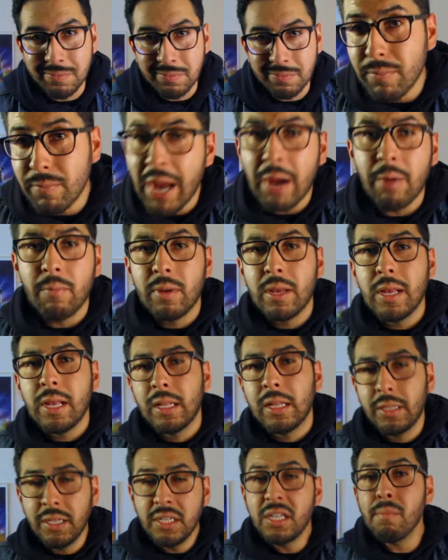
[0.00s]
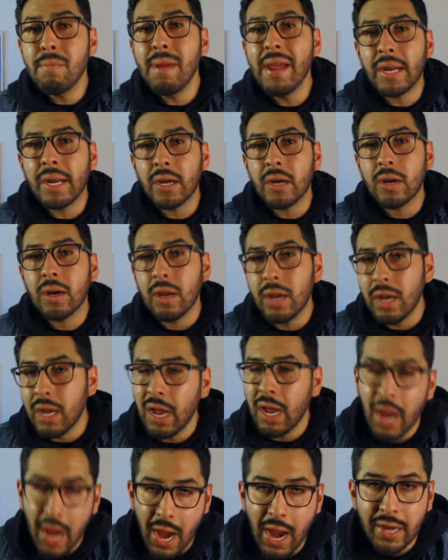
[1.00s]
Now, Lindamaker,
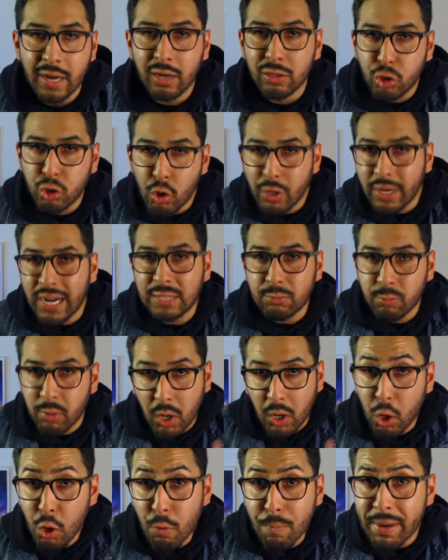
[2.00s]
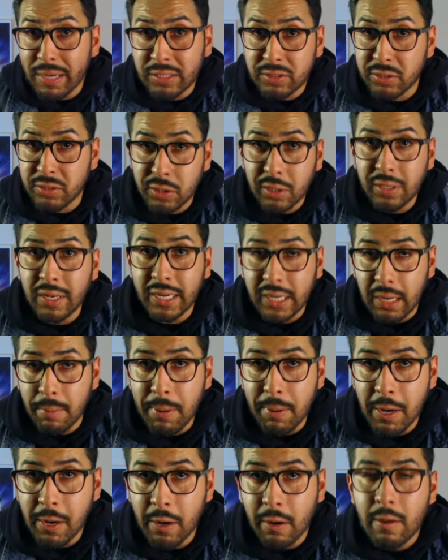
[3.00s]
and I'll show you guys what her pictures look like up
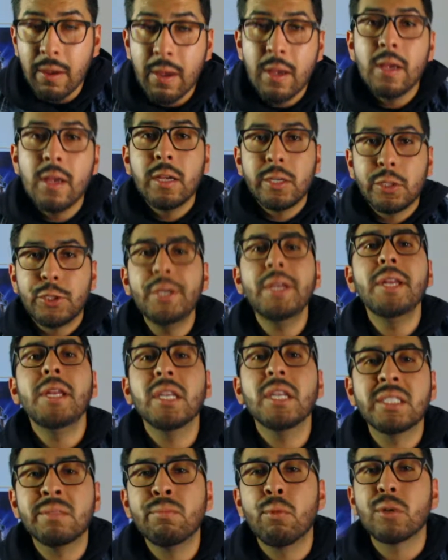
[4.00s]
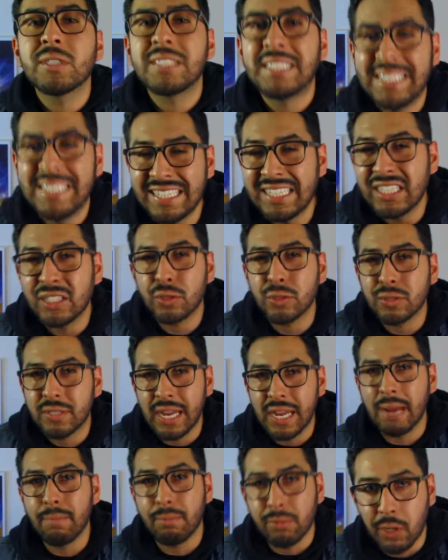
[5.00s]
here, she does more signature
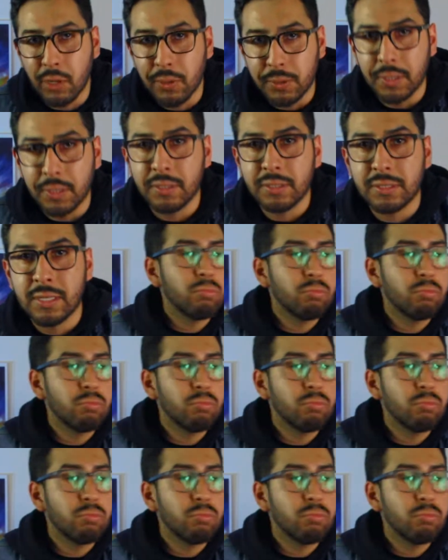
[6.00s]
type logos.